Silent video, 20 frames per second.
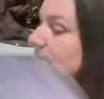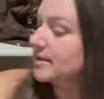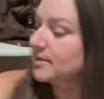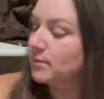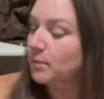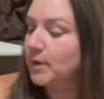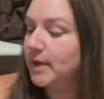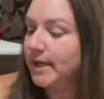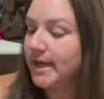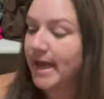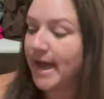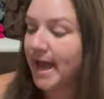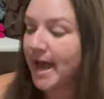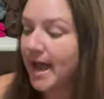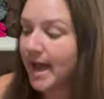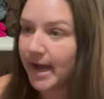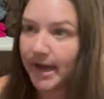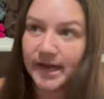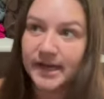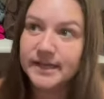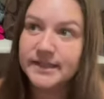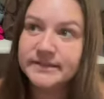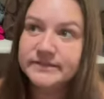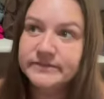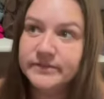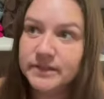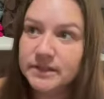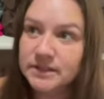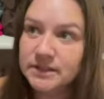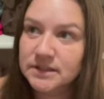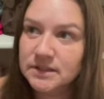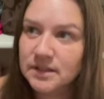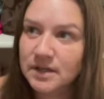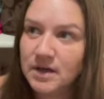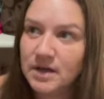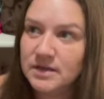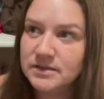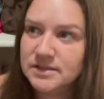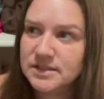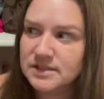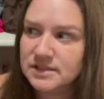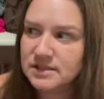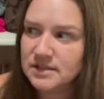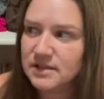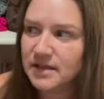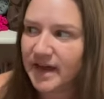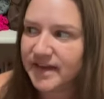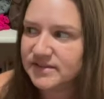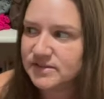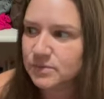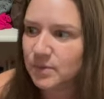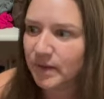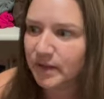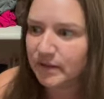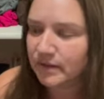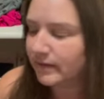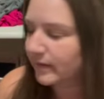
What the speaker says: we have, is this the last sweater?